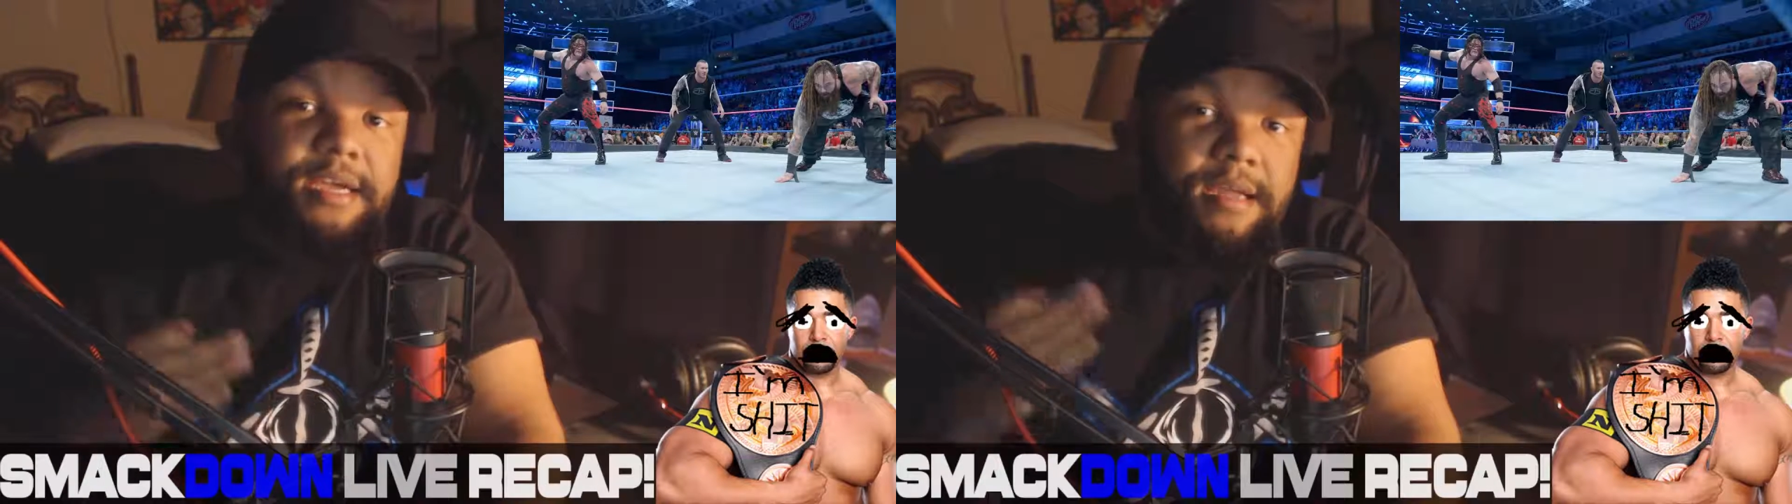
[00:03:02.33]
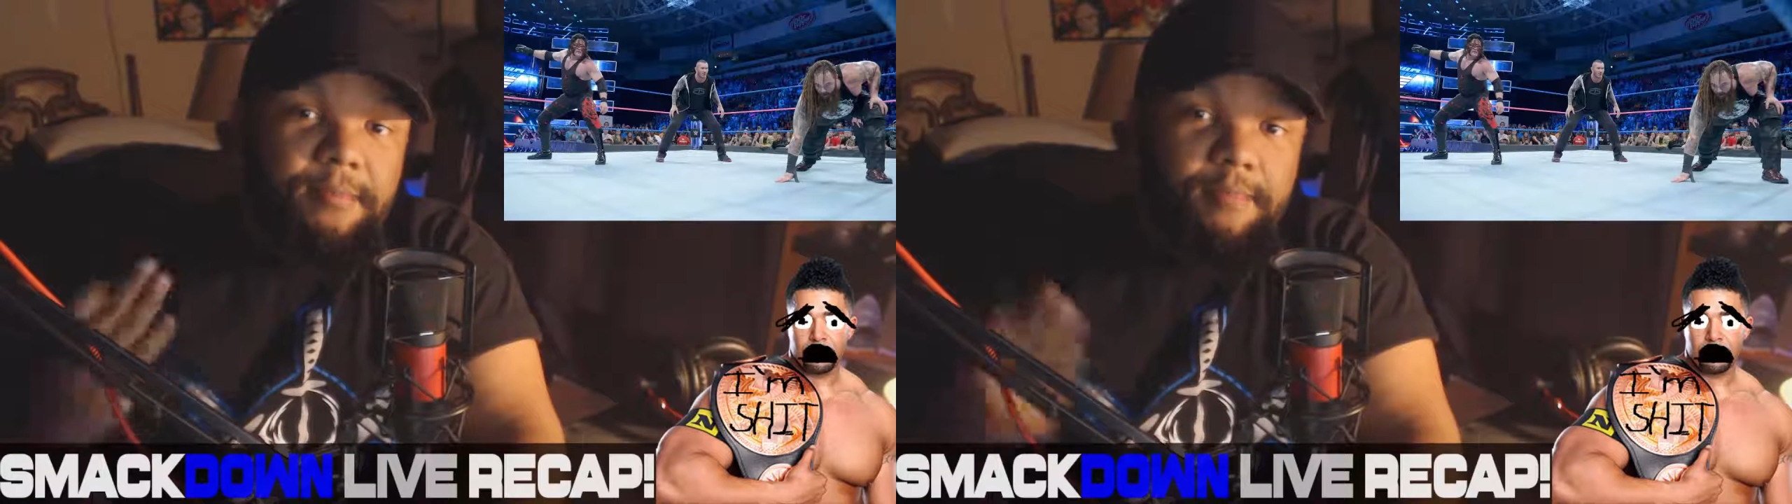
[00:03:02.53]

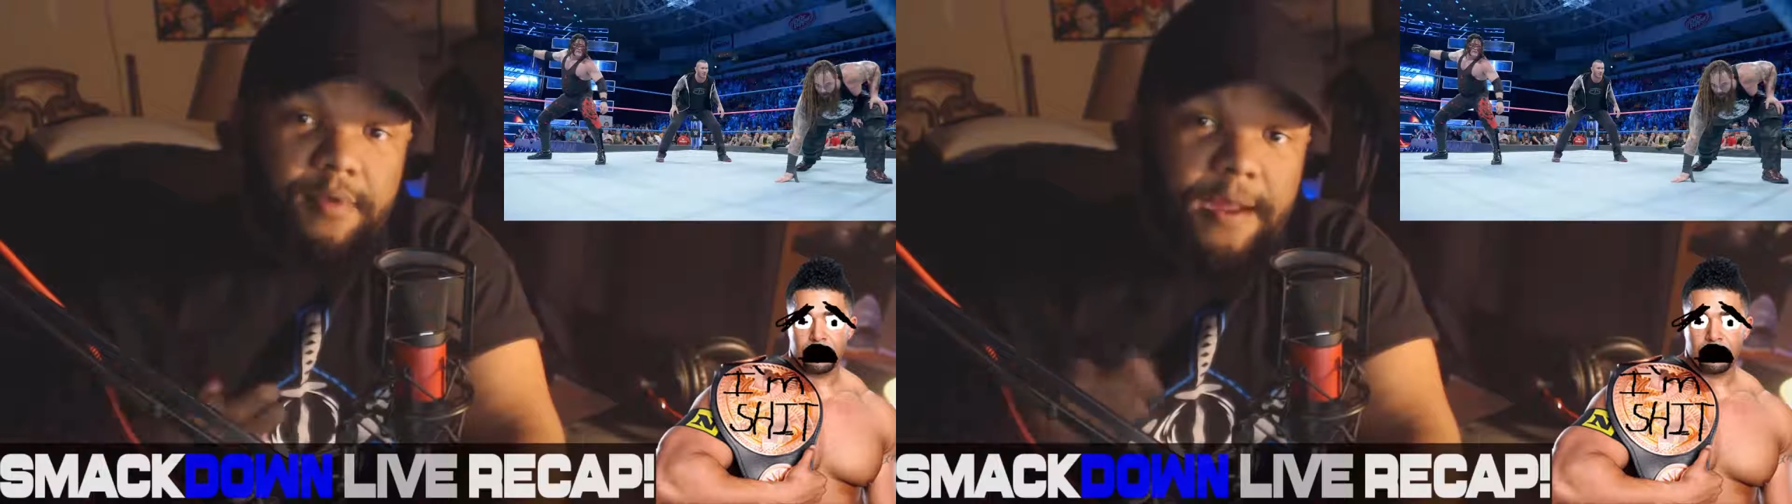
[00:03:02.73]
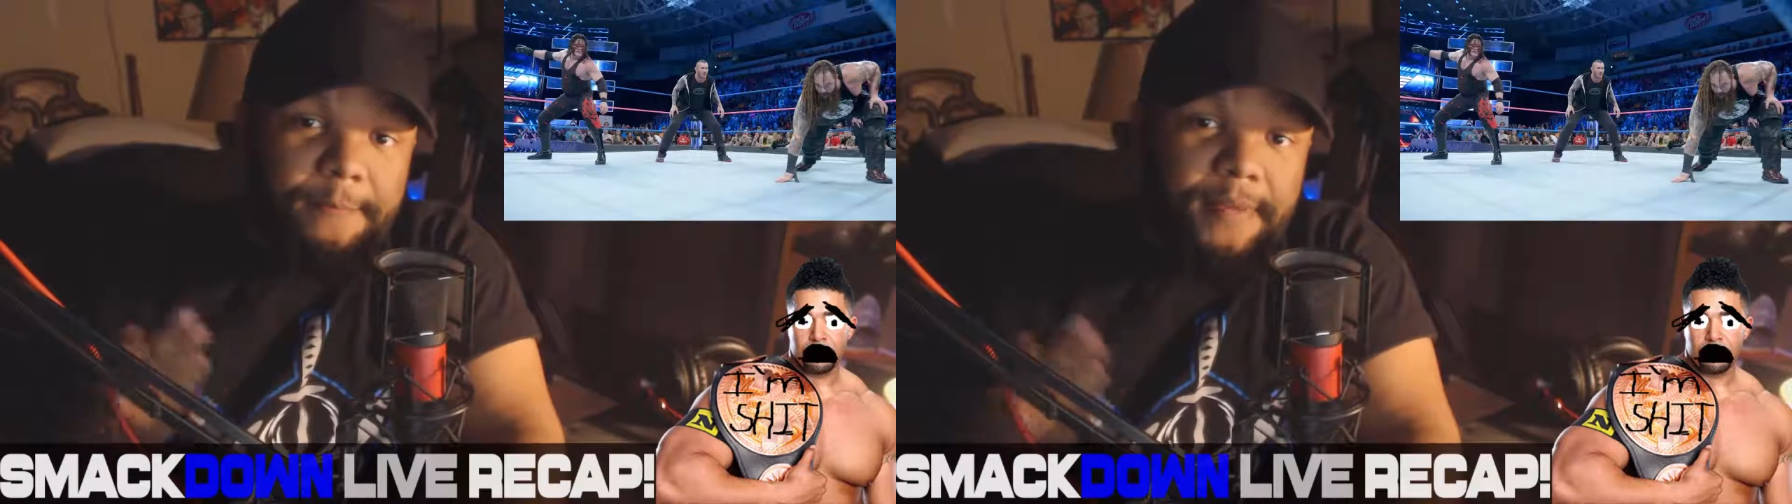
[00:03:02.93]
and
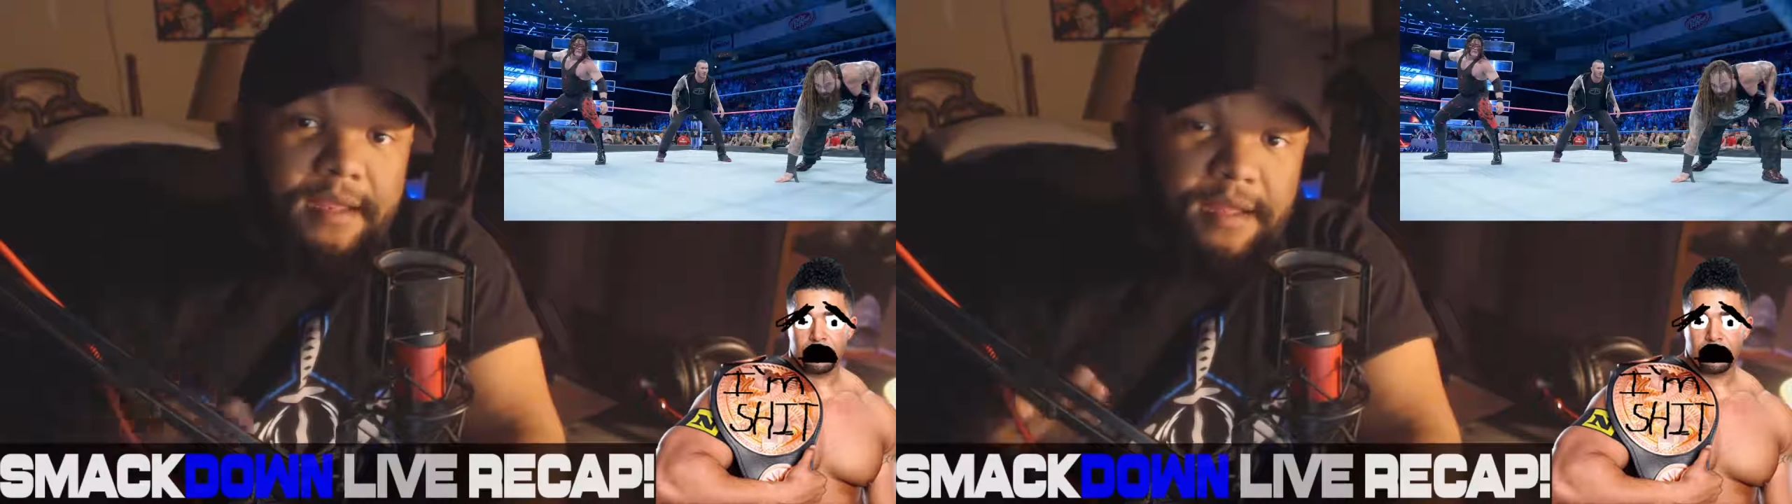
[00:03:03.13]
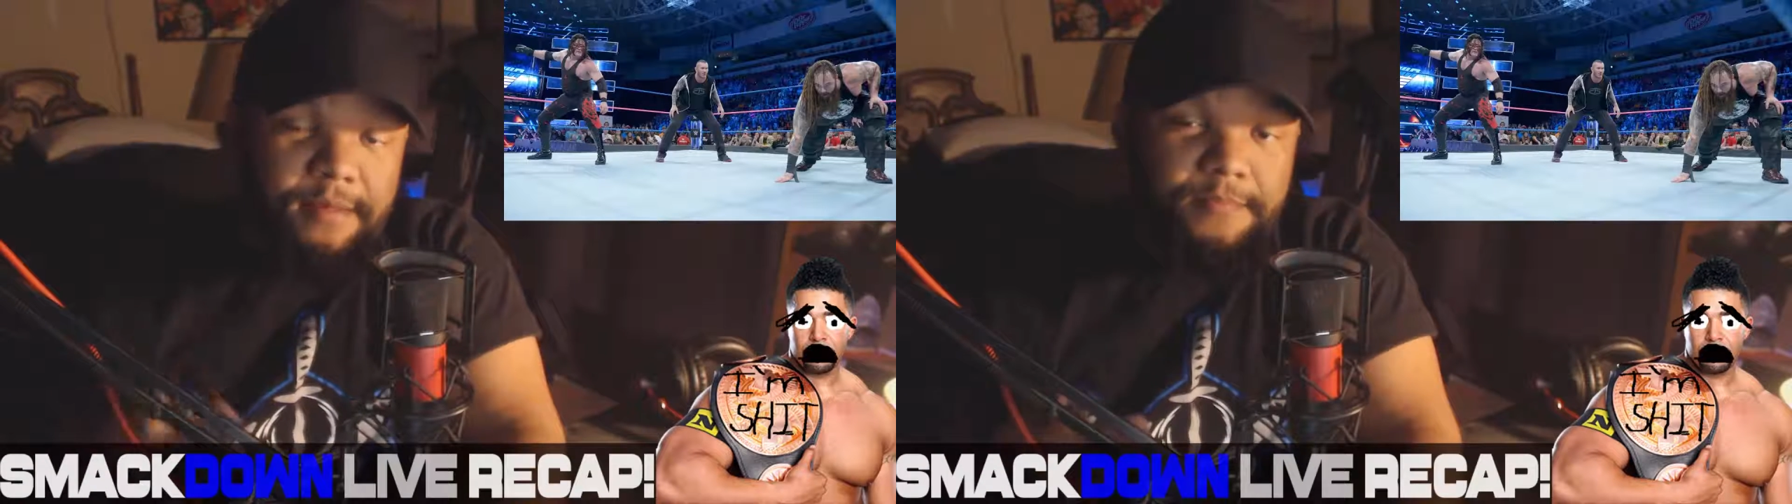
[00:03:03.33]
Bray
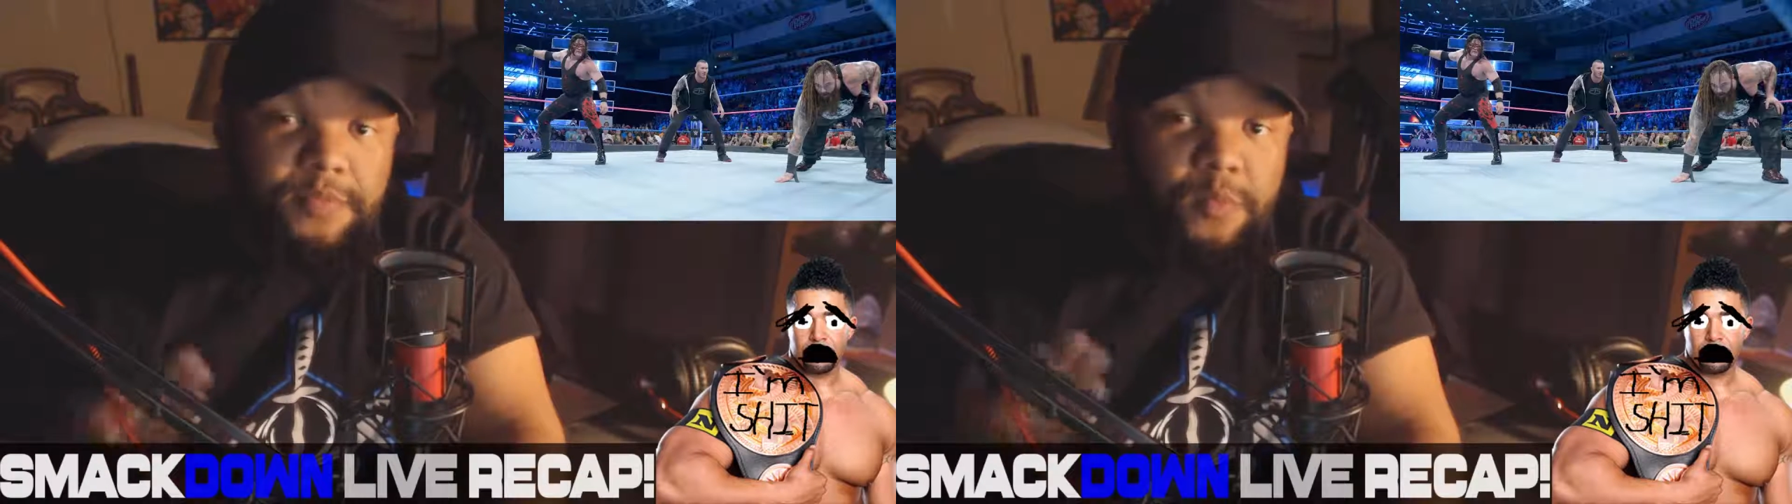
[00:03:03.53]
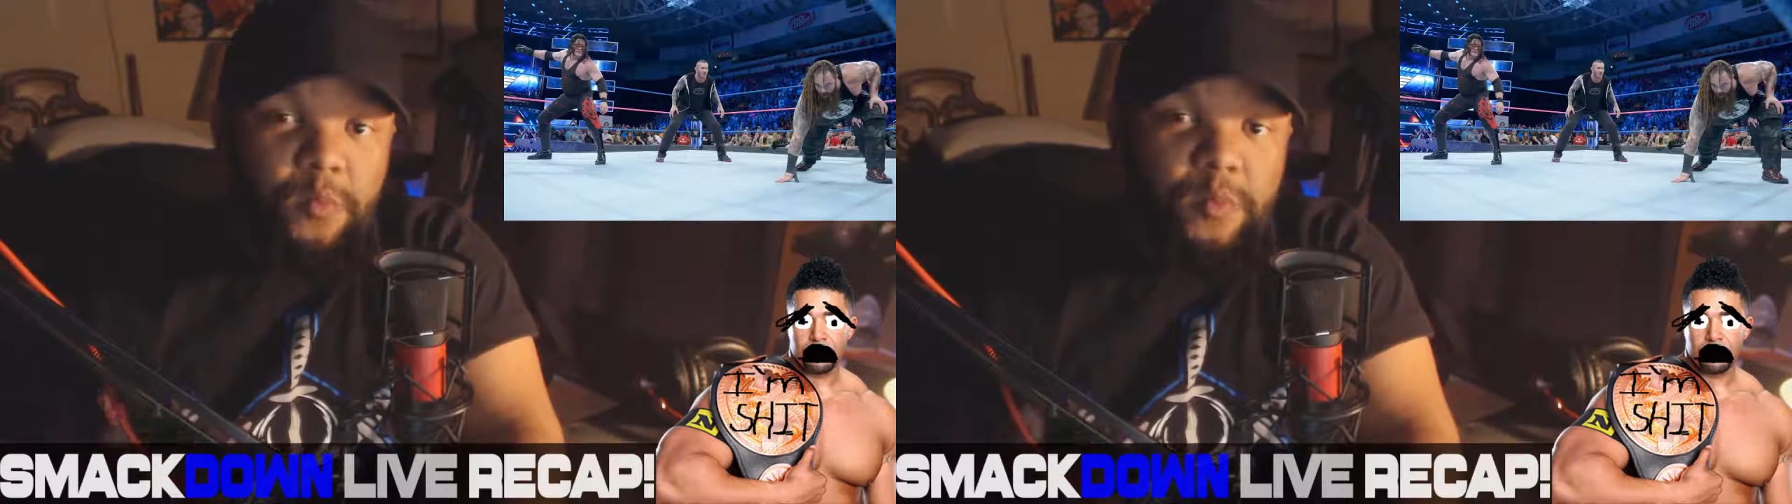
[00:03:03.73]
picks up
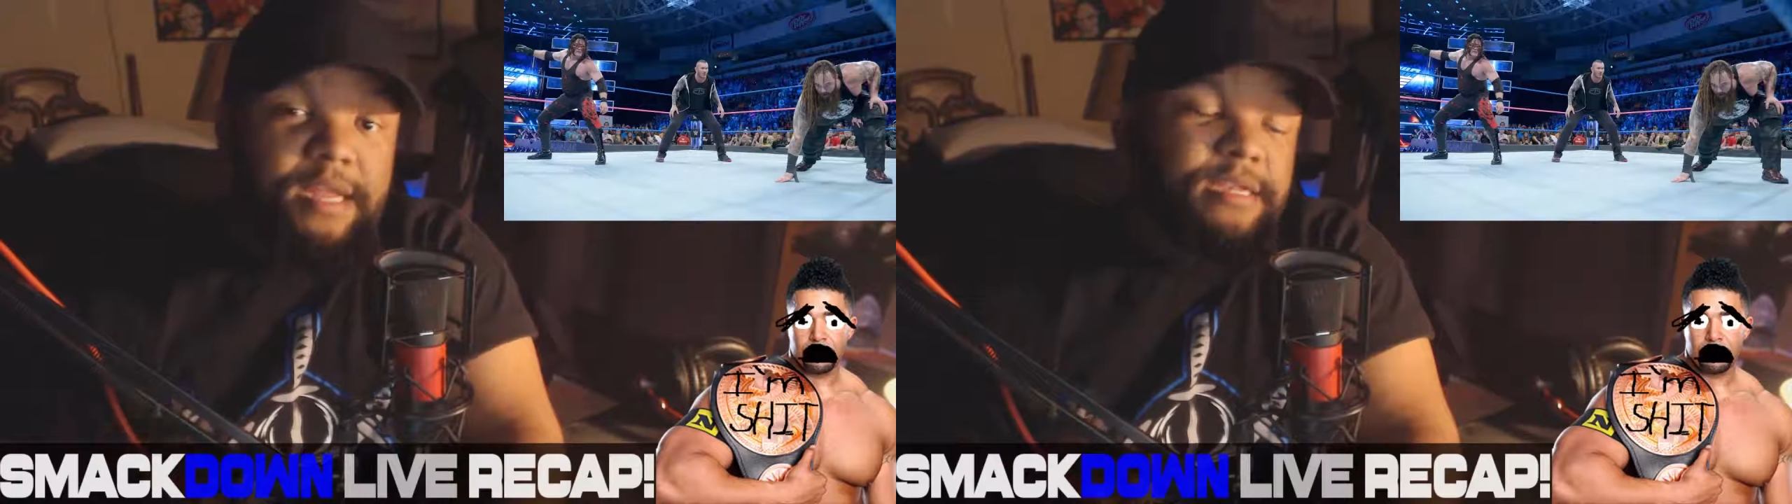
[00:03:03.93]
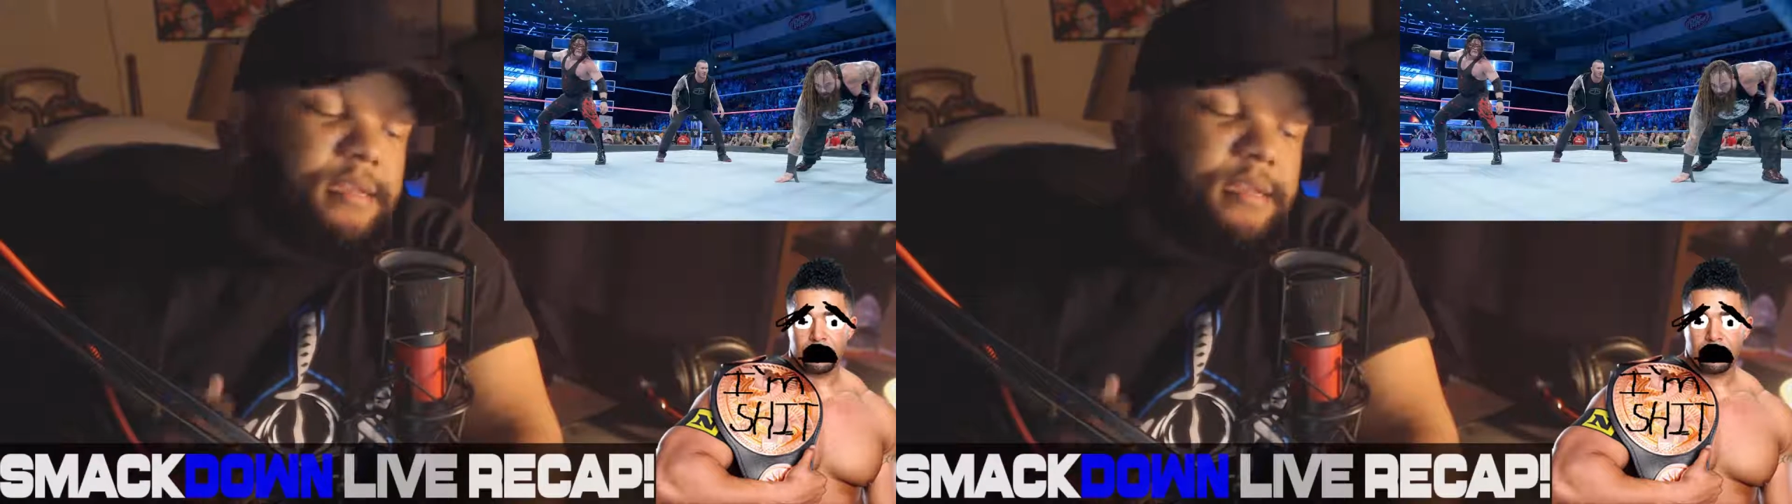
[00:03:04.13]
the win.